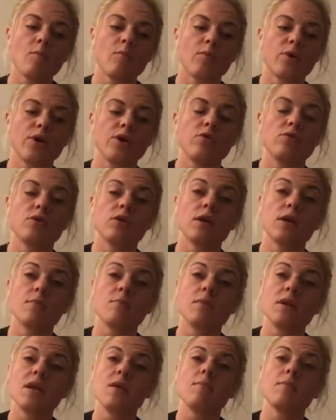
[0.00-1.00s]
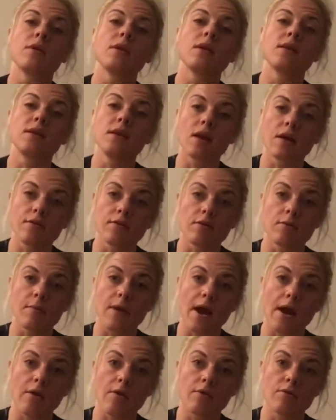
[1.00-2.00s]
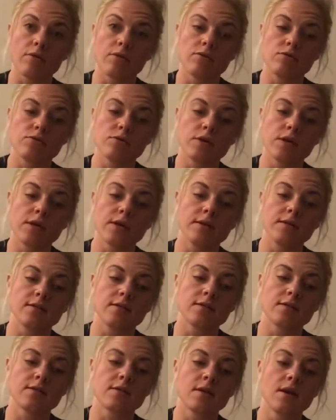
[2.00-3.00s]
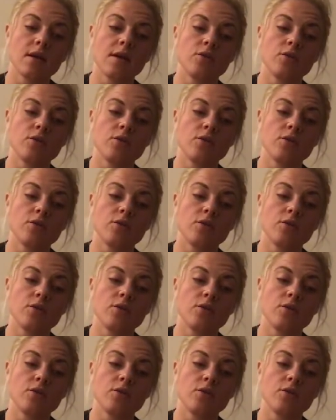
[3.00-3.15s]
but you can manipulate the other macronutrients